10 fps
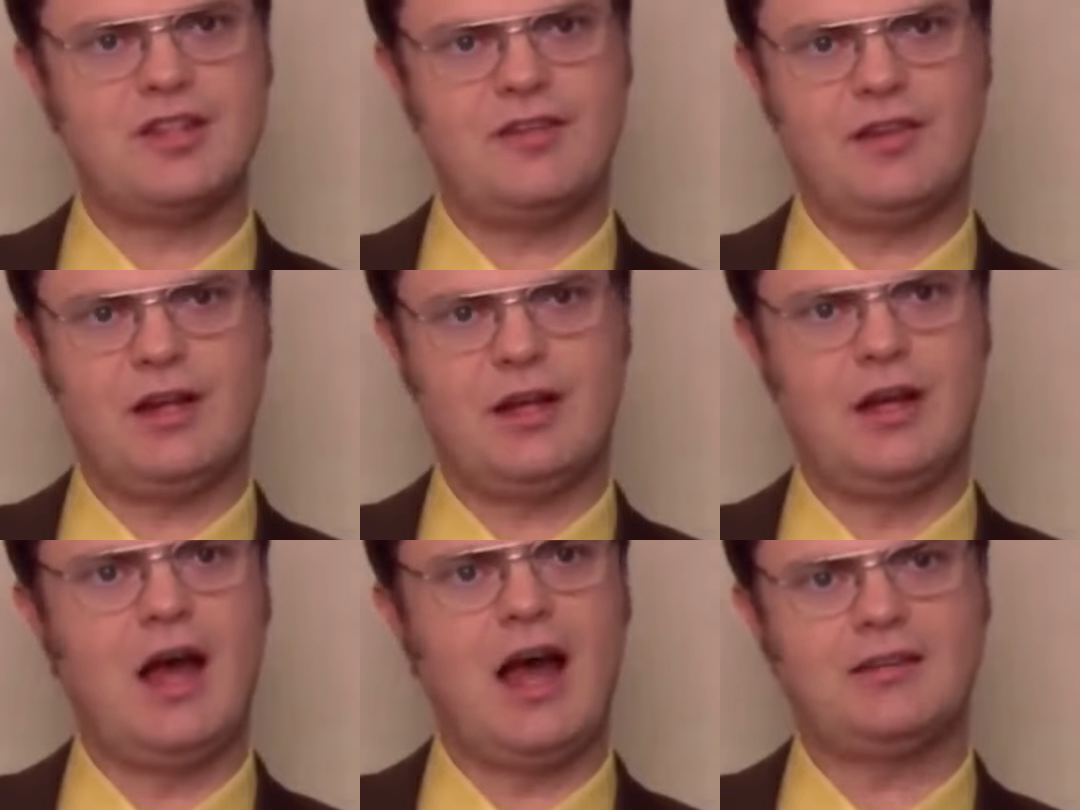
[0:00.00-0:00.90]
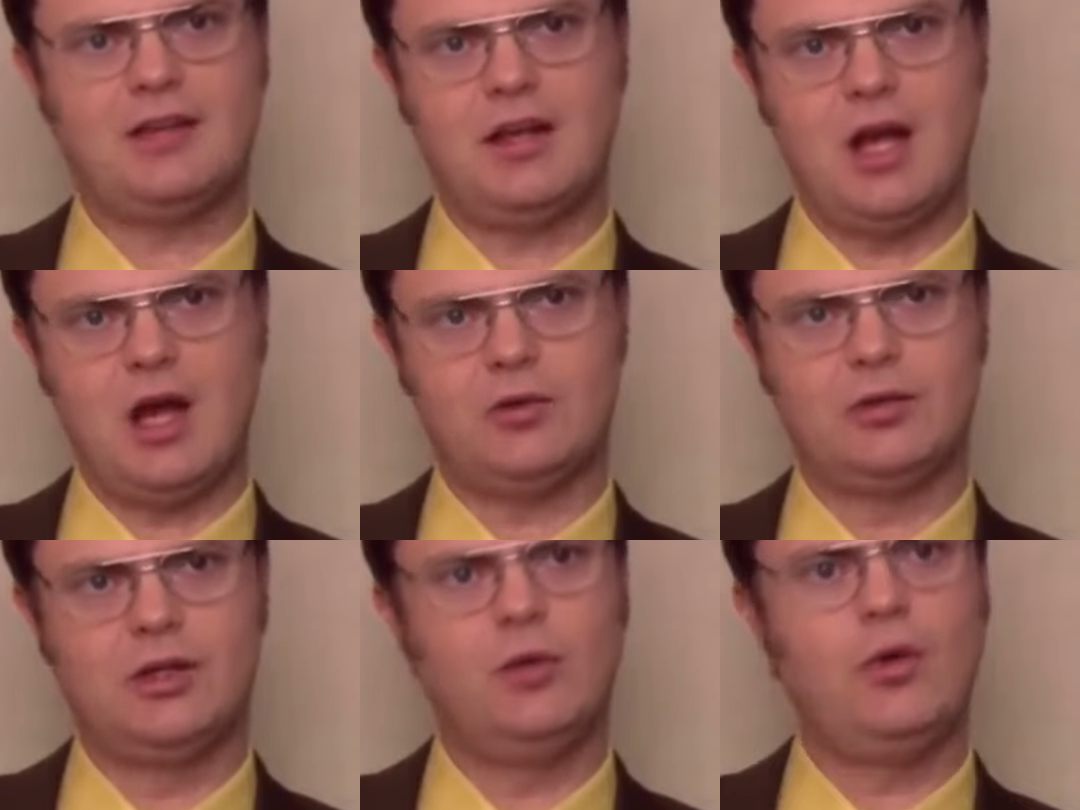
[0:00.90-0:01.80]
She's Tiffany. I say
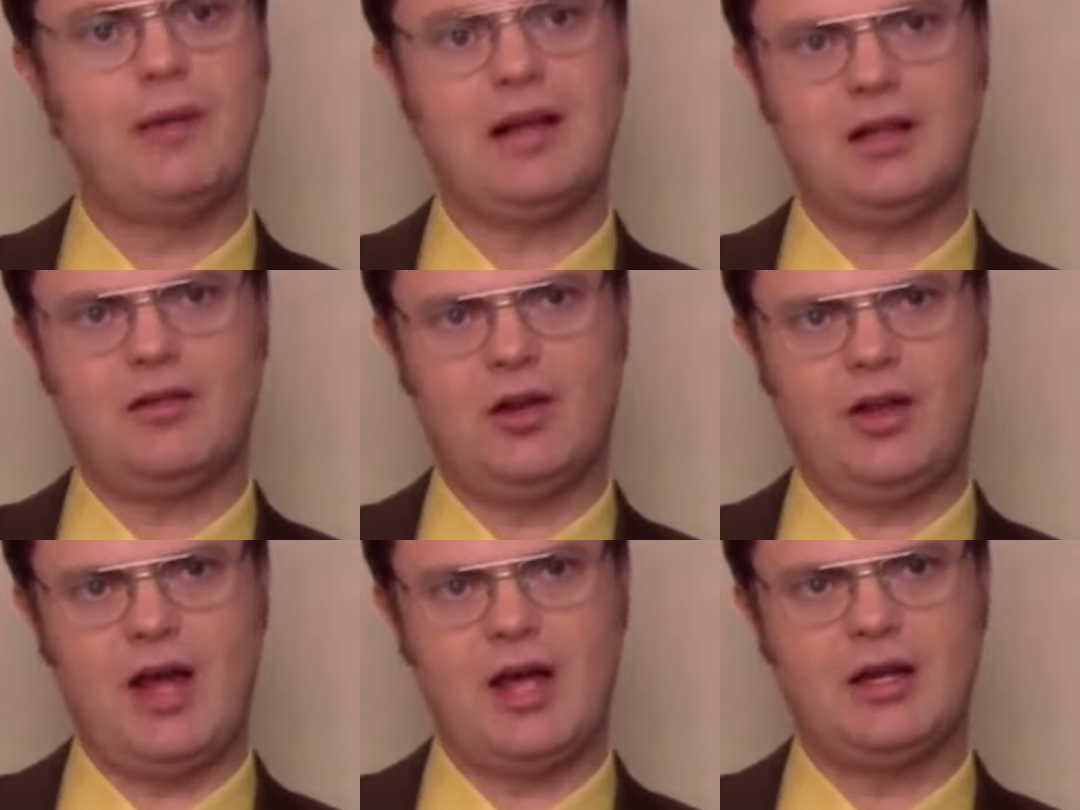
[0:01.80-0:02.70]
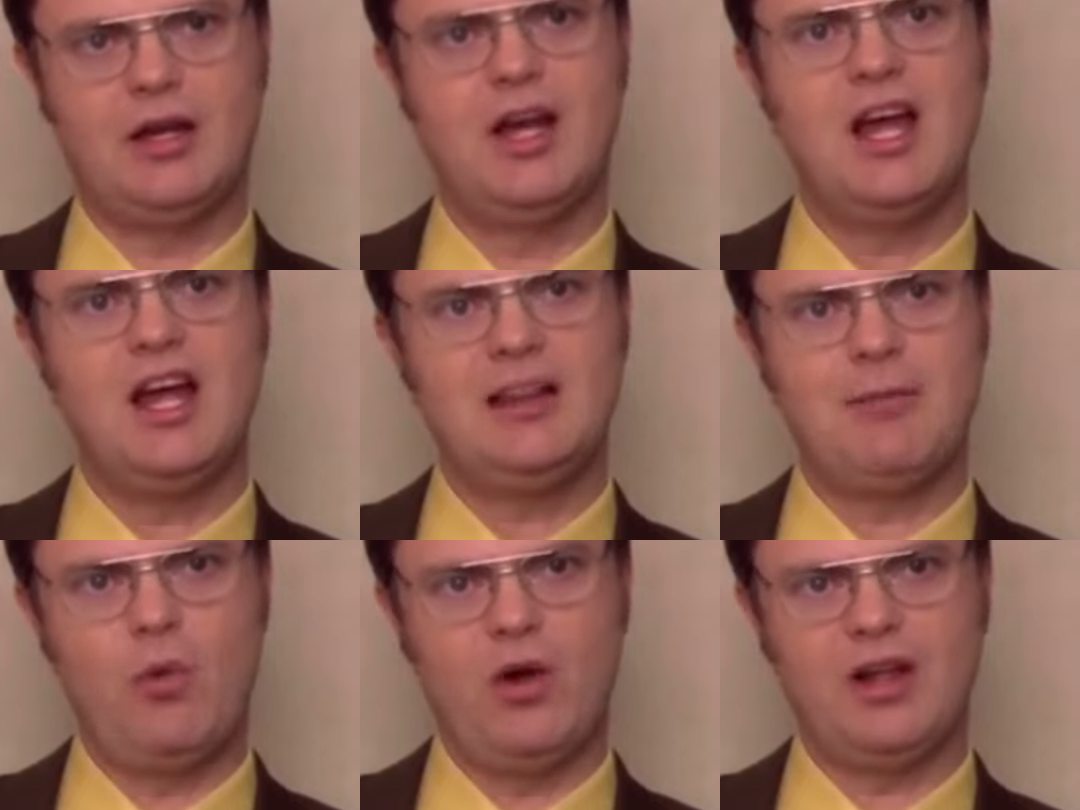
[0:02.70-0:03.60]
no. We make love all night.
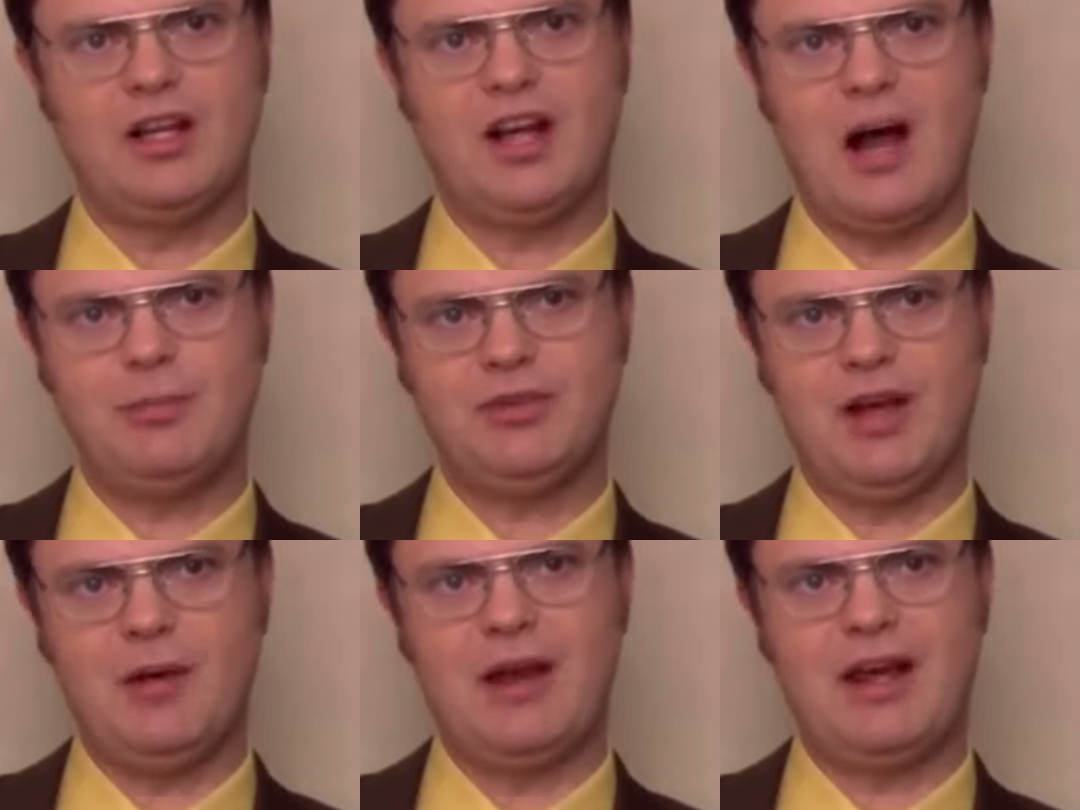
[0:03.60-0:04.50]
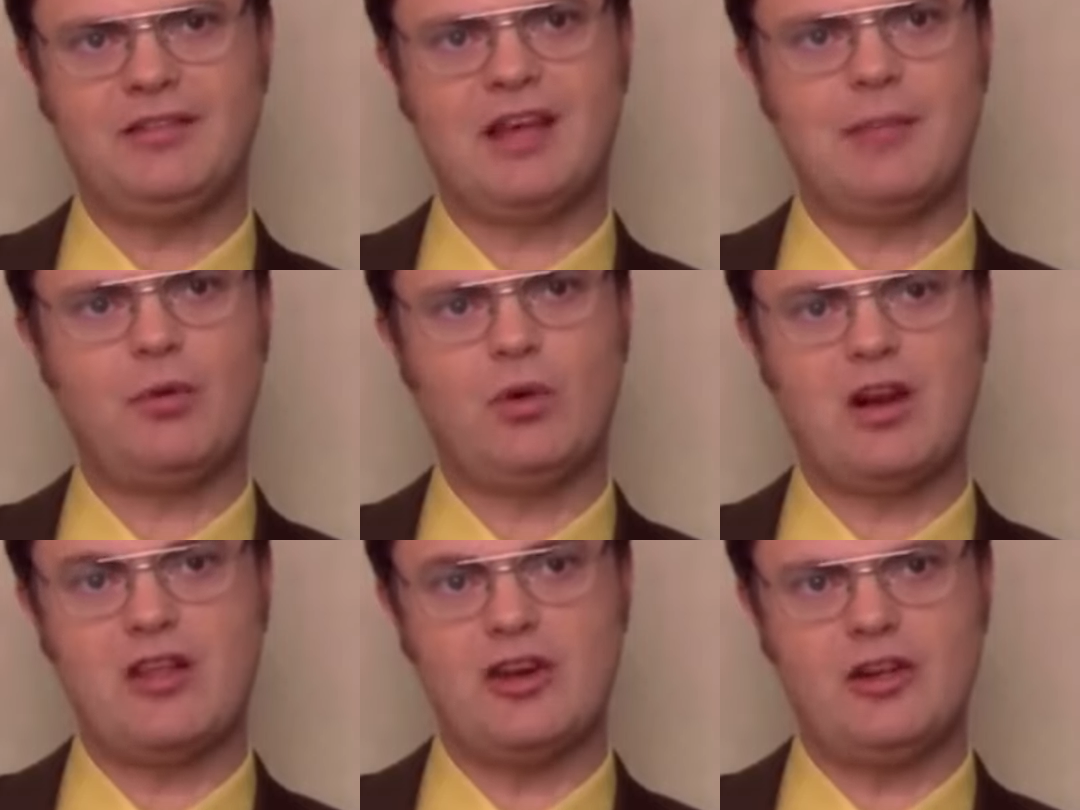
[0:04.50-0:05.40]
In the morning, the cops come and I escape in
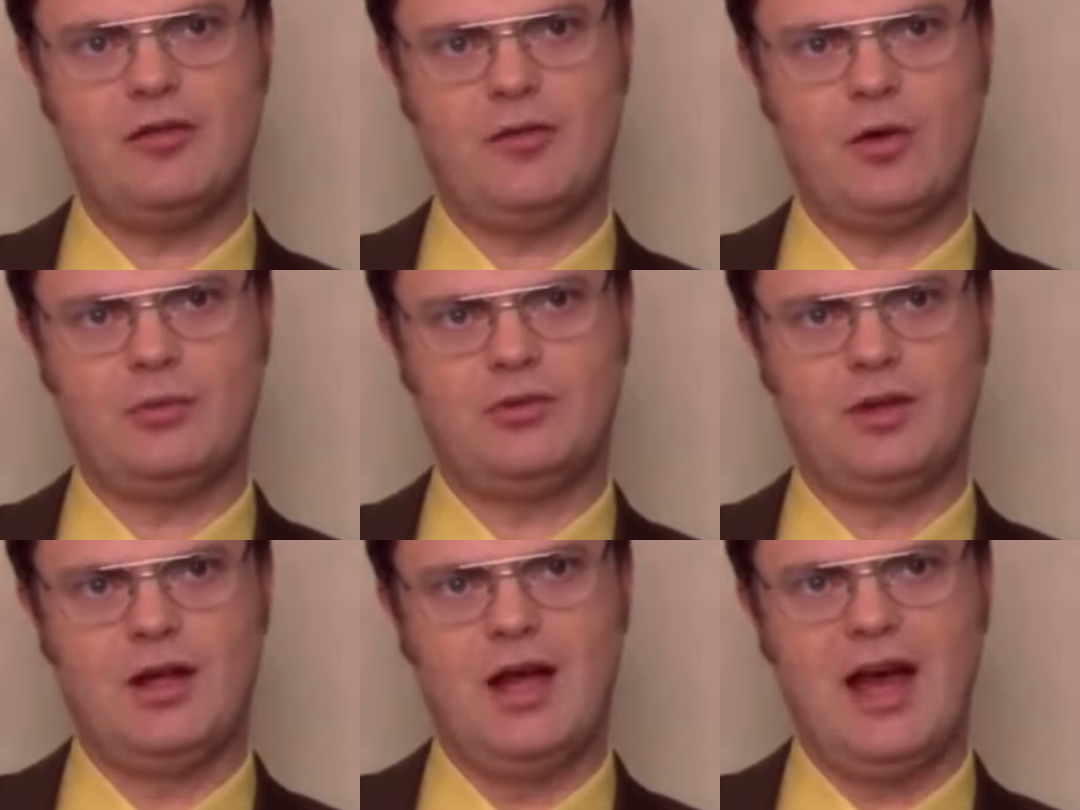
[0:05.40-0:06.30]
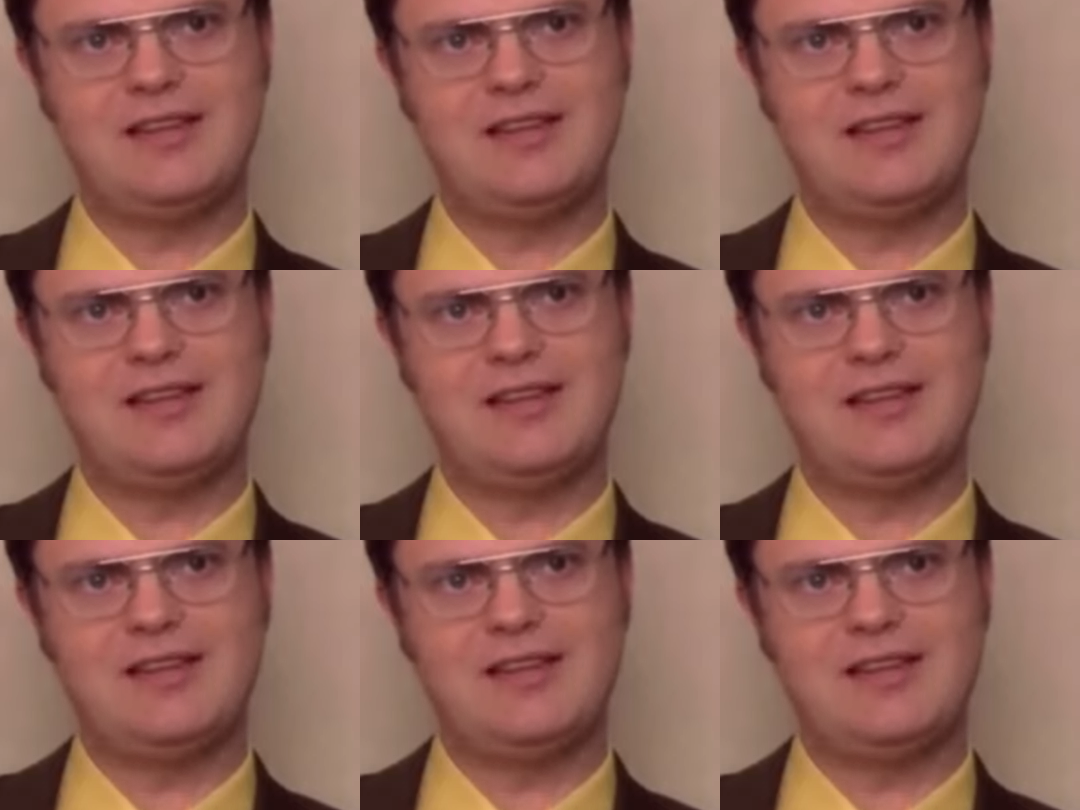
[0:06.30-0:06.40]
one of their uniforms.